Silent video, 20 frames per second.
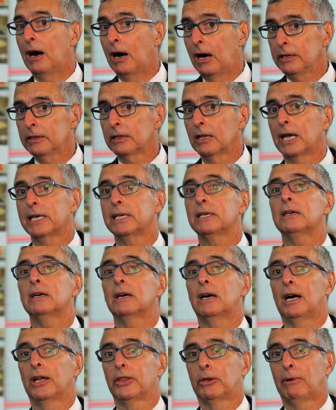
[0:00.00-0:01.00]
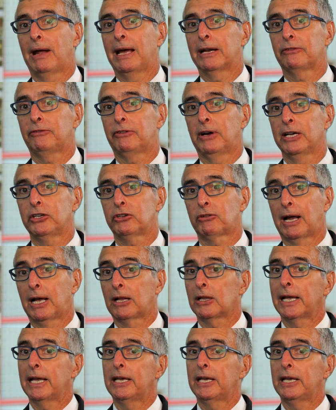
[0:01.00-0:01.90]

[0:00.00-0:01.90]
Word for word: unlike the RATIFY trial,